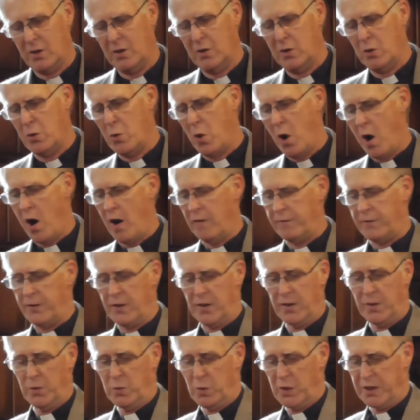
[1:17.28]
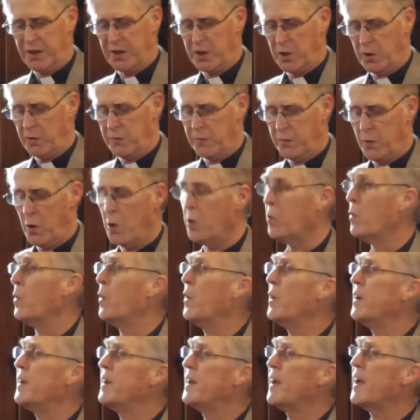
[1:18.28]
Too often we go
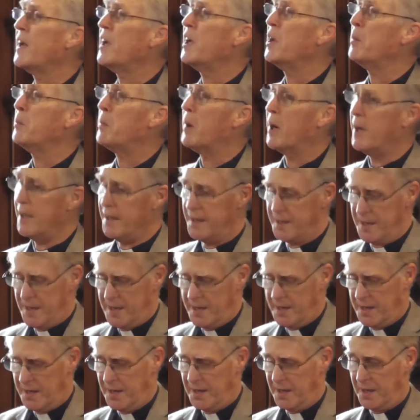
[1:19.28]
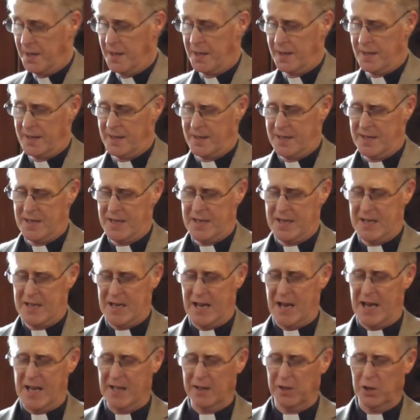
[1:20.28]
forward day by day
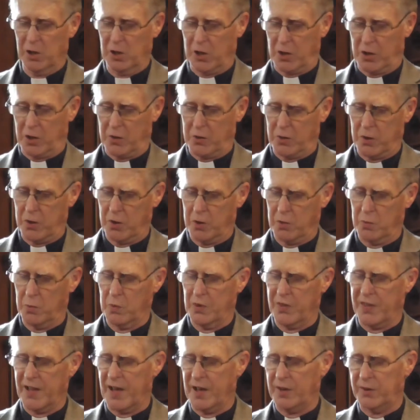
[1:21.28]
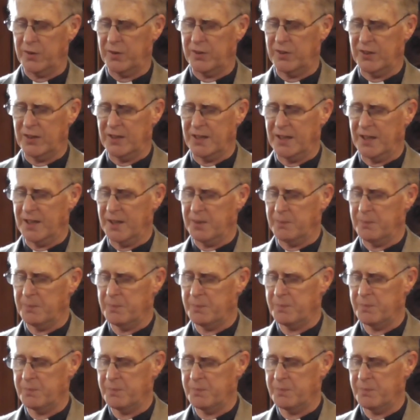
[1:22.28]
and look without seeing.